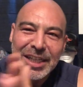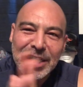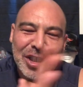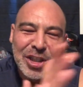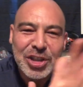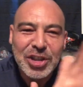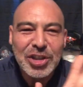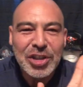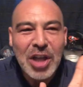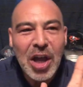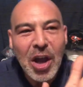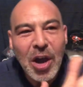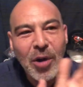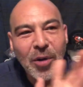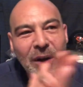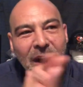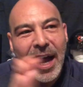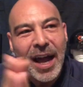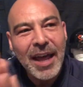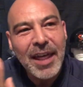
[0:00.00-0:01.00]

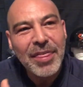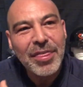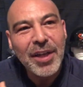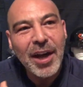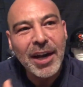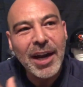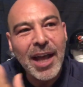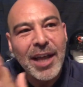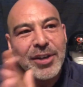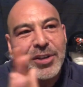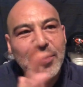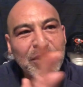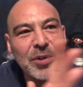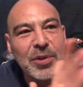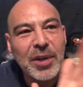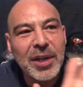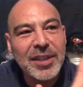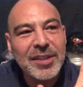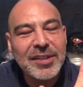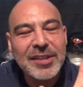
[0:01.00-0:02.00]
So I thought I'd
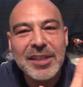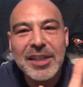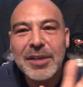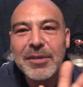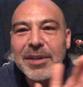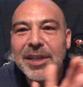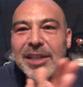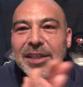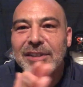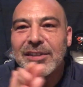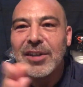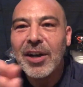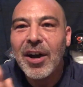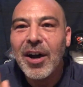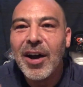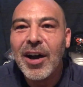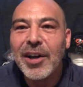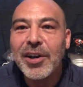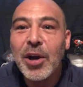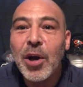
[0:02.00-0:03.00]
do a series
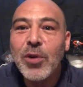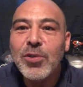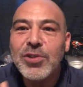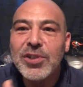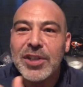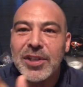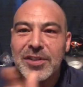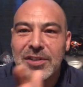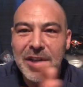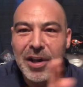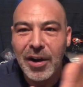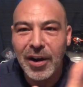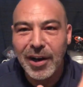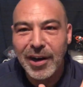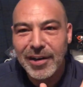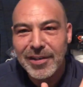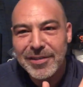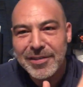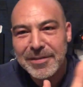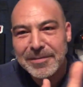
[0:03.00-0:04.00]
on Hostess
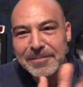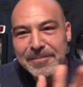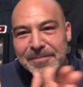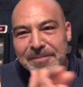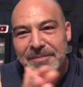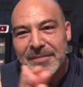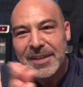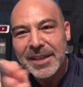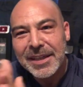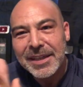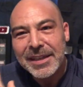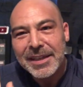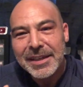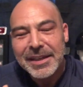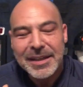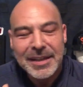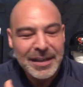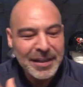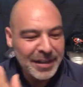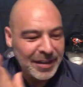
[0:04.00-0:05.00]
cards.
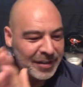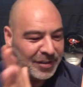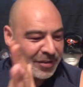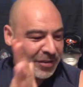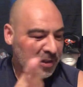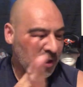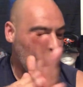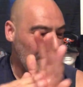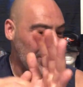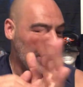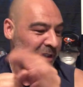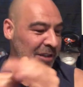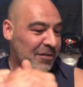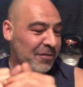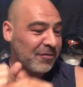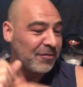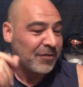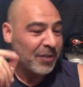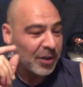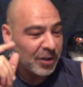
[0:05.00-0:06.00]
So this
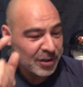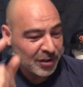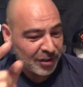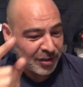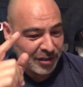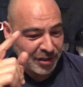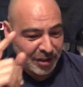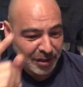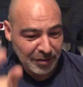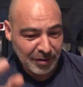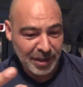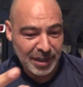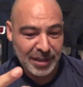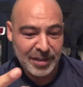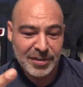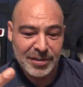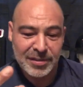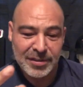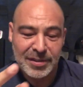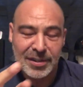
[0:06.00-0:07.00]
first
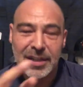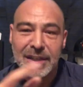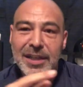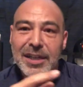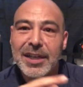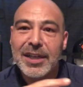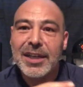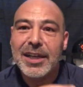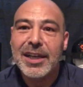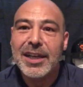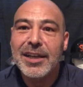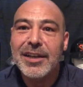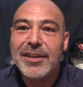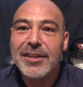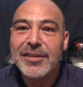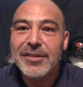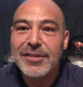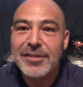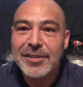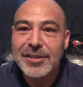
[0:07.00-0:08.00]
series
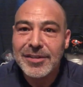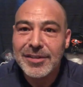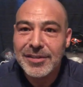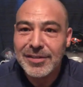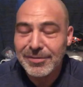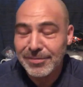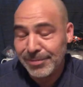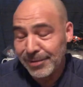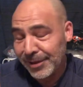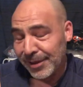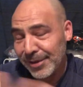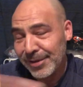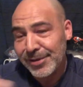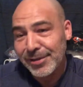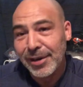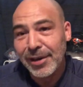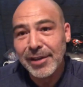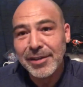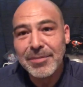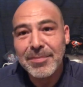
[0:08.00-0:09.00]
is, we're going to
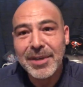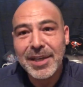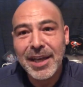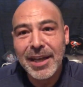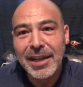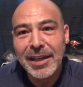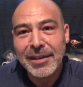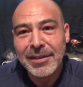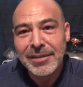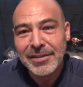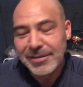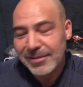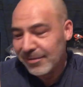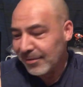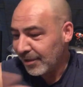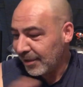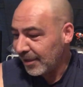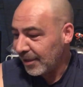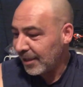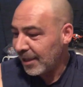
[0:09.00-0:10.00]
start at the beginning
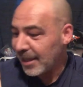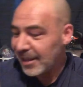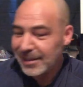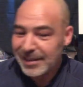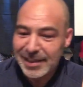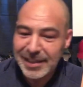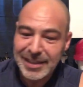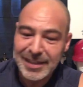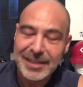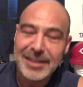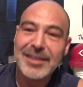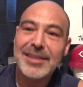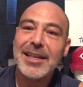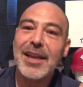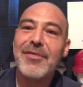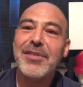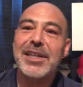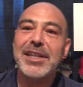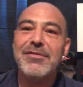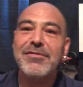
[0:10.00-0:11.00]
with the
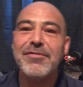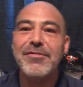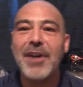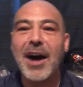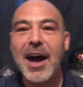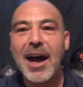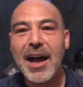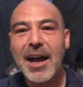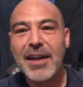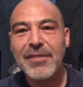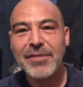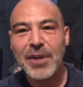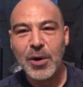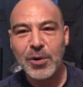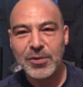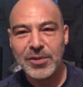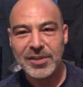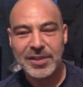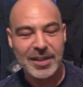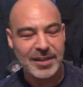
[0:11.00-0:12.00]
1975
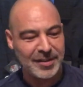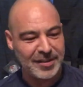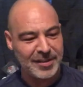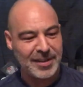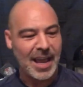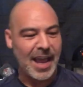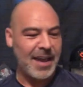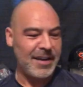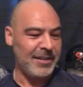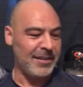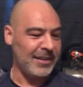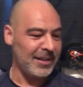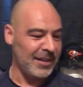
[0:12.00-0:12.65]
Hostess set.